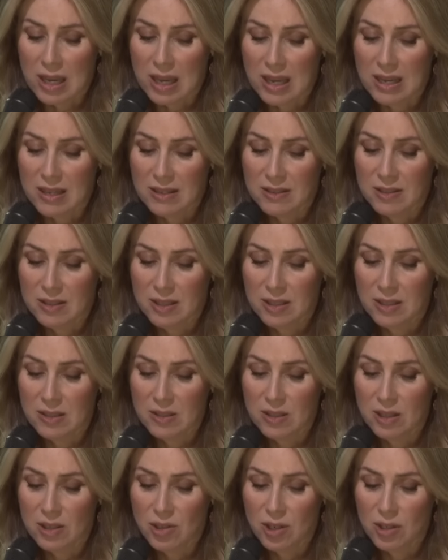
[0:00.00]
is the
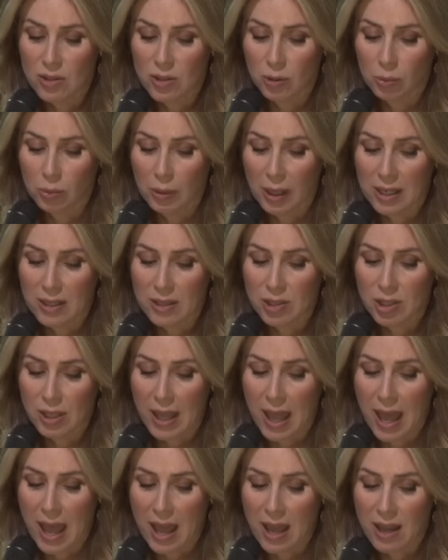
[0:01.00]
decision to raise
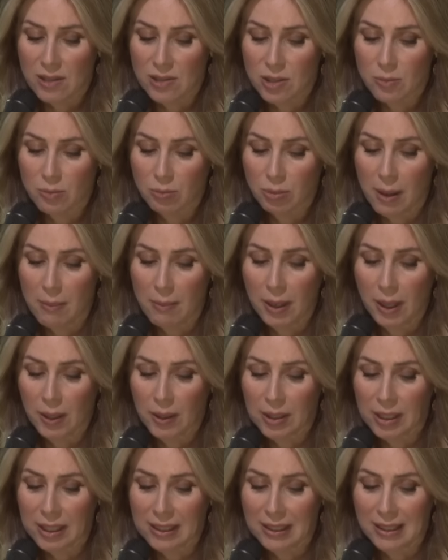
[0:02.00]
cash
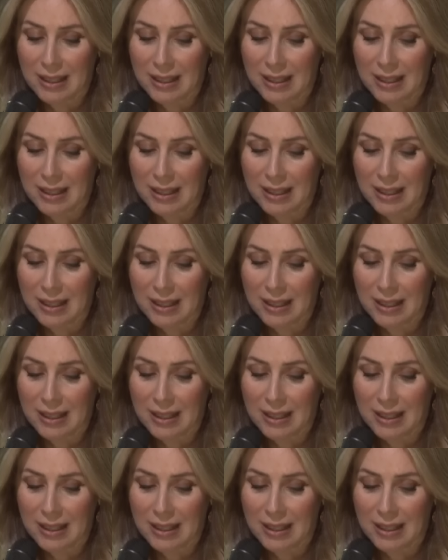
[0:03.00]
primarily